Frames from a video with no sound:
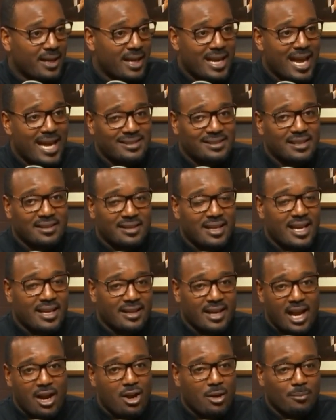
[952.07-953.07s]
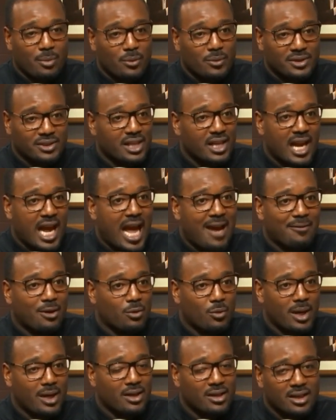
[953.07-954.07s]
And that's the thing. Aaron Boone is going to have a
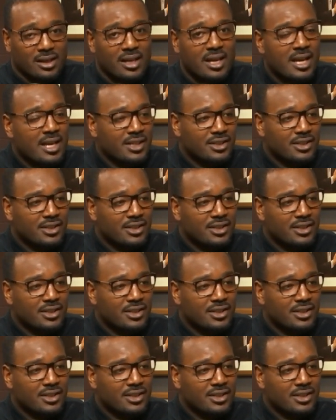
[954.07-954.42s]
quick hook,